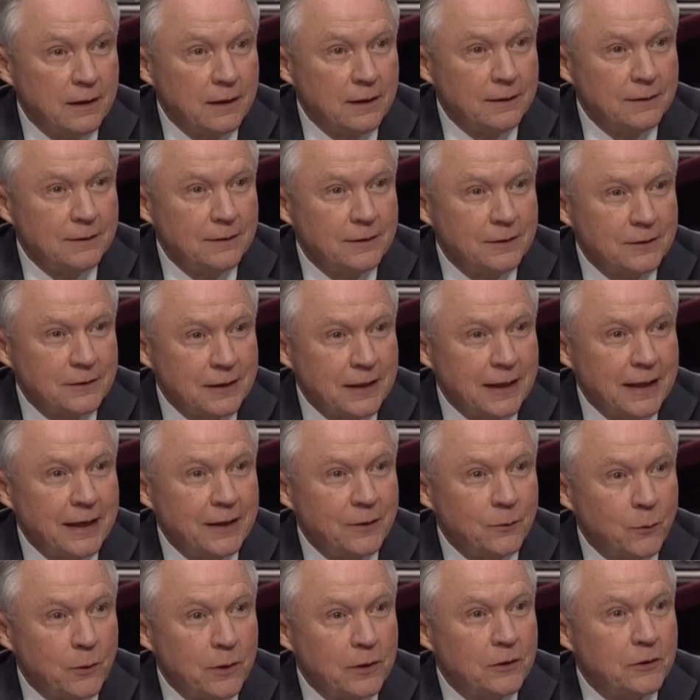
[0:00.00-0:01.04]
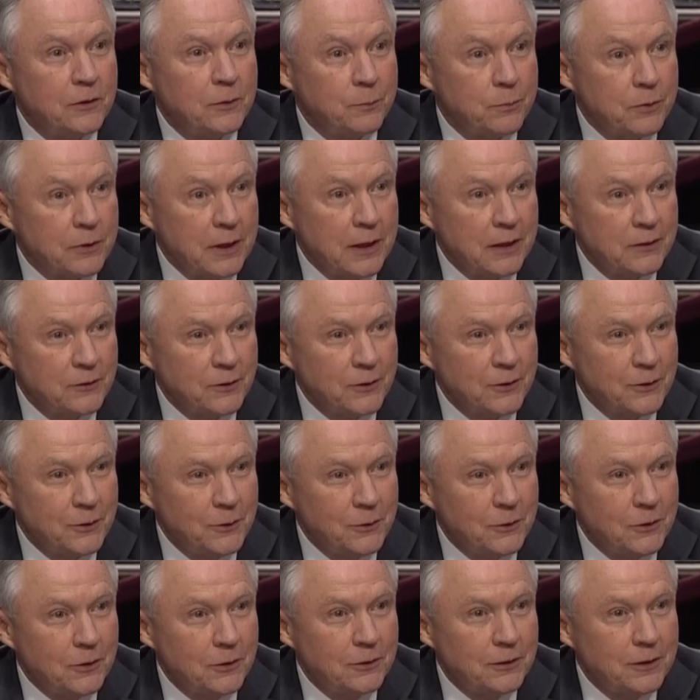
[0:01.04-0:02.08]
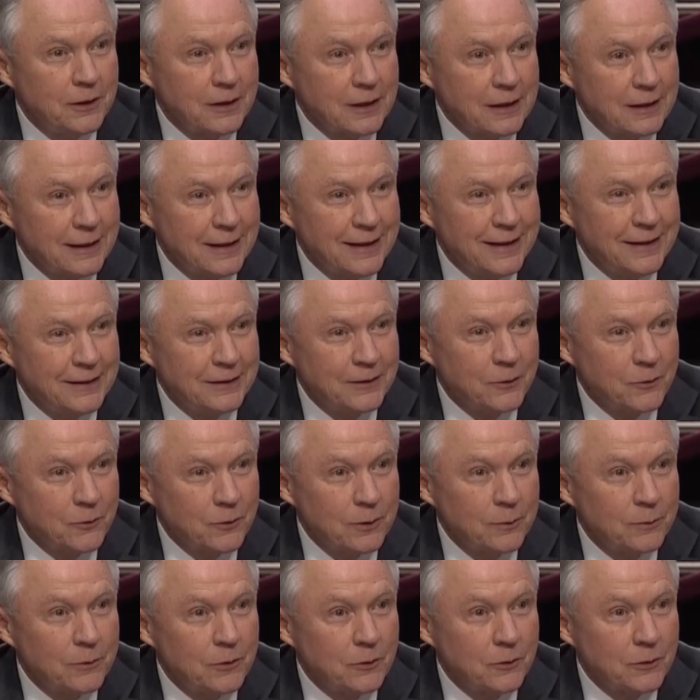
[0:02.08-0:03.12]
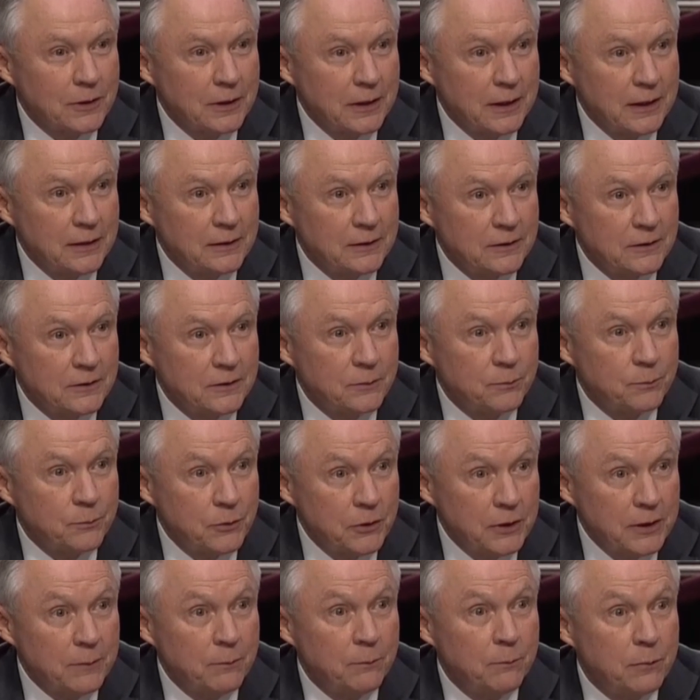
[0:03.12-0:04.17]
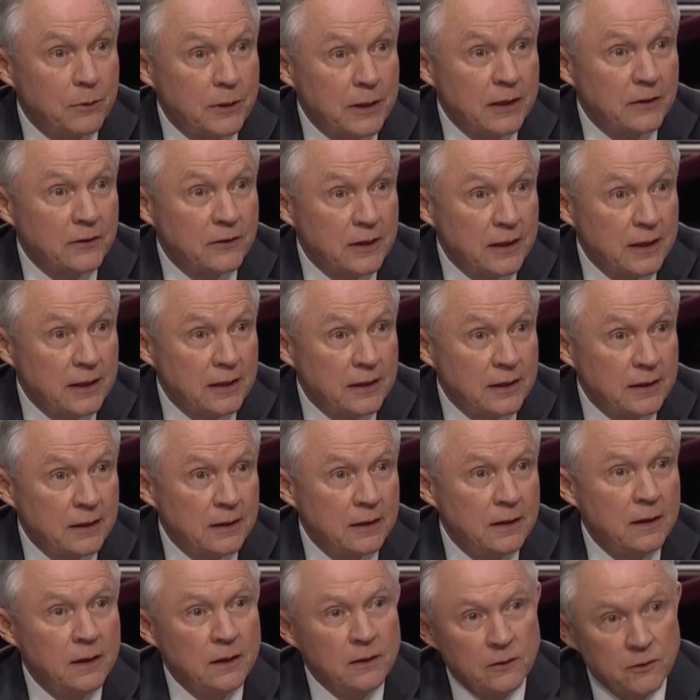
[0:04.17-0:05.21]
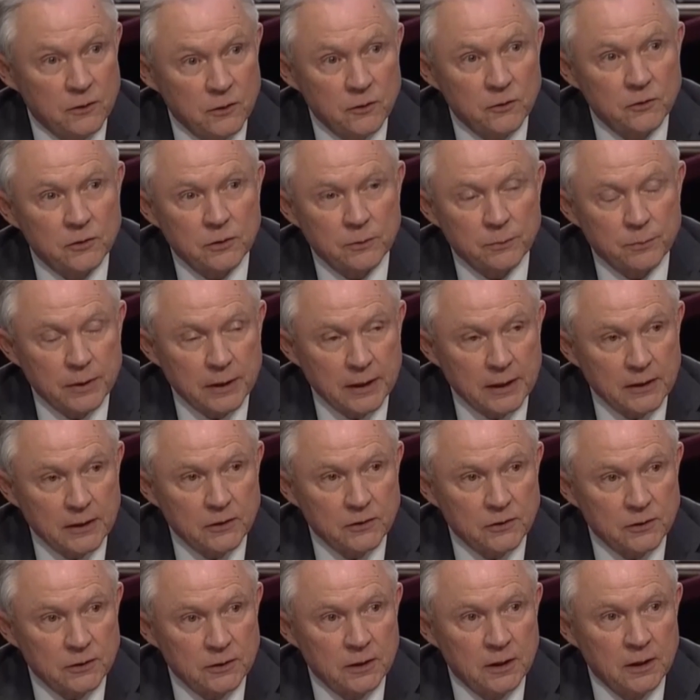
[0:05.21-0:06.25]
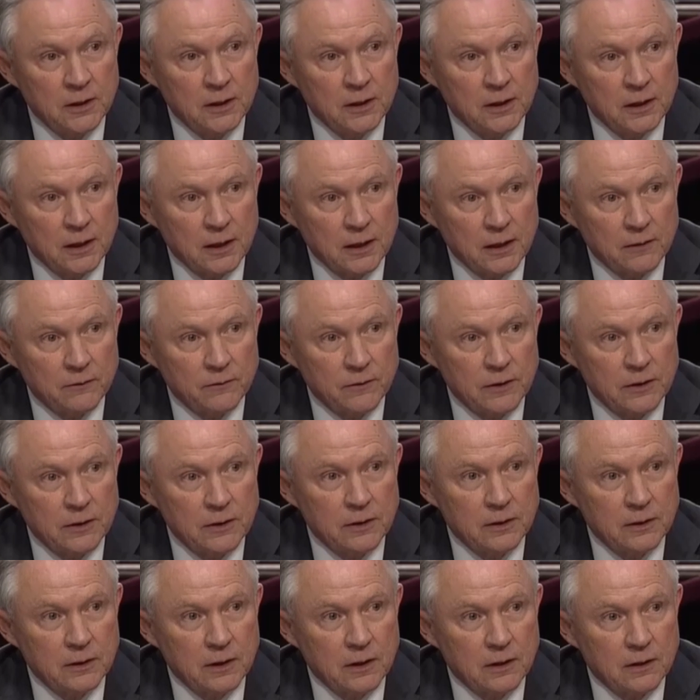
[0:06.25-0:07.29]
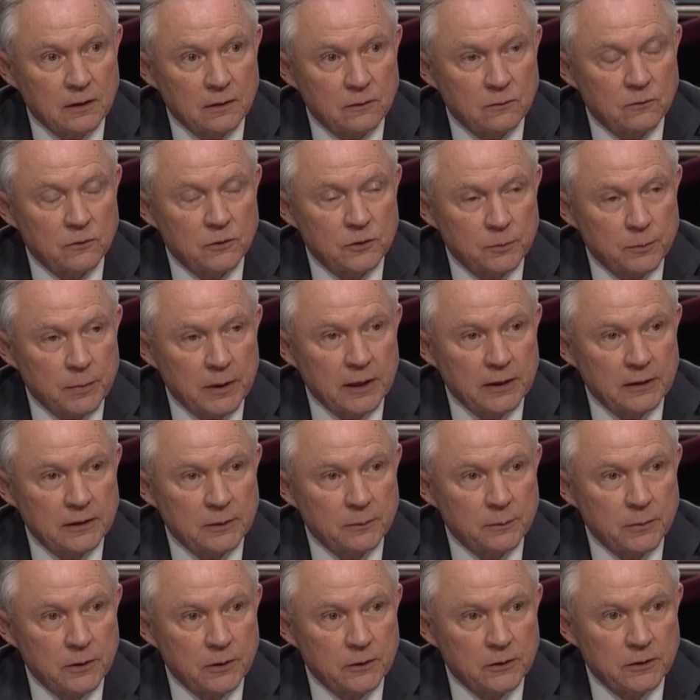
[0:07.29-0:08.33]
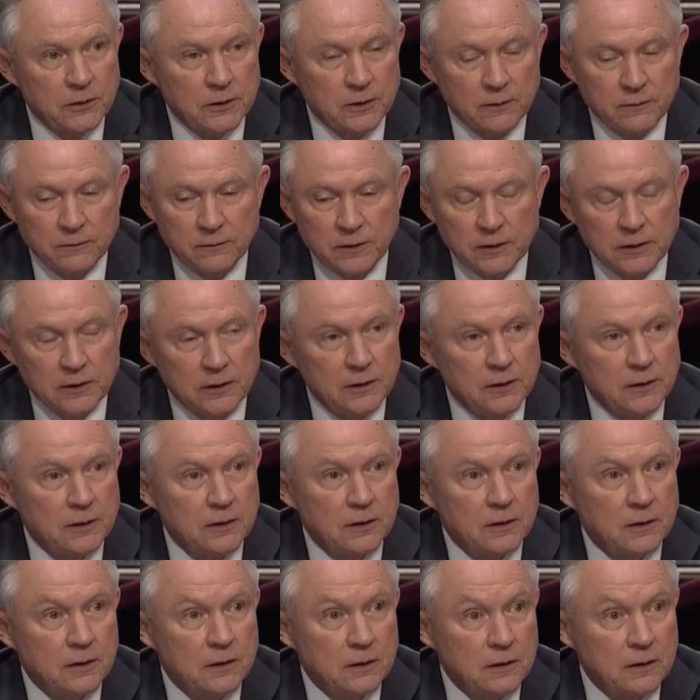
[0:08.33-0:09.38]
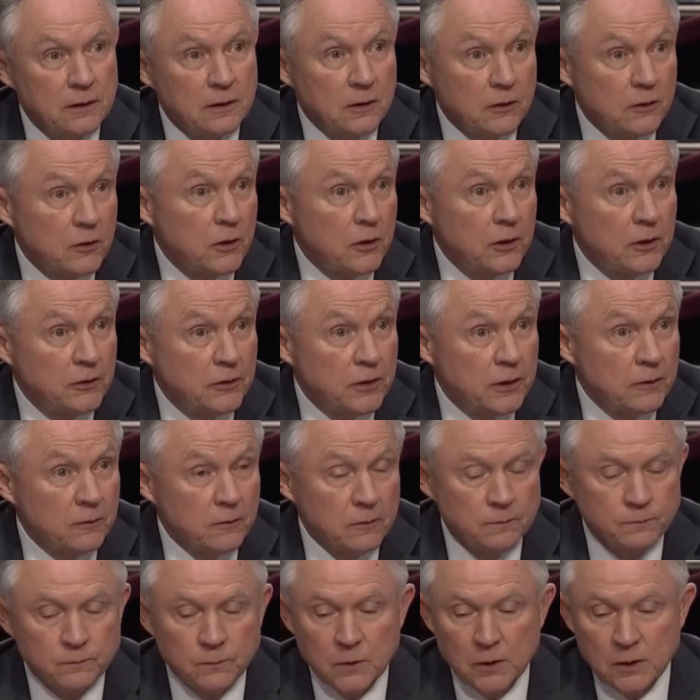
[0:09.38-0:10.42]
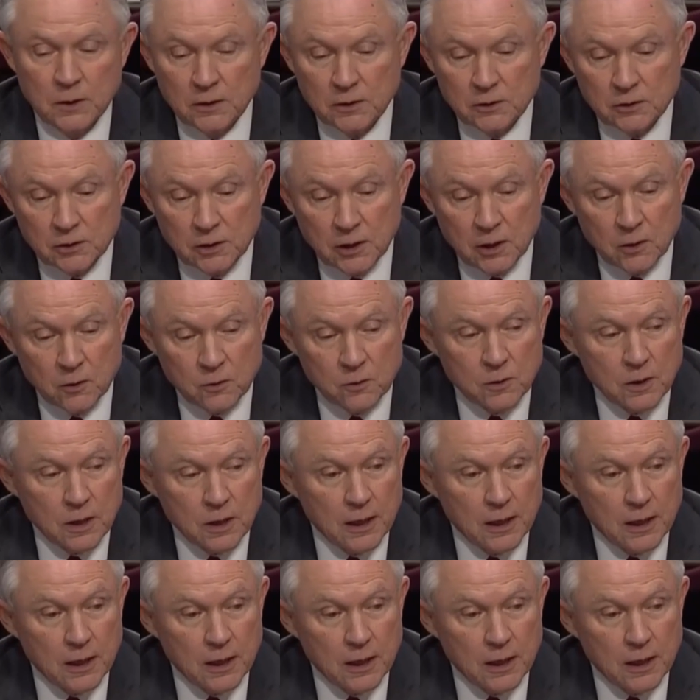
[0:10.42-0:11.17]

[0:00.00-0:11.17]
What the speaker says: decide whether to prosecute or decline criminal cases. Pretty breathtaking usurpation of the responsibility of the Attorney General. So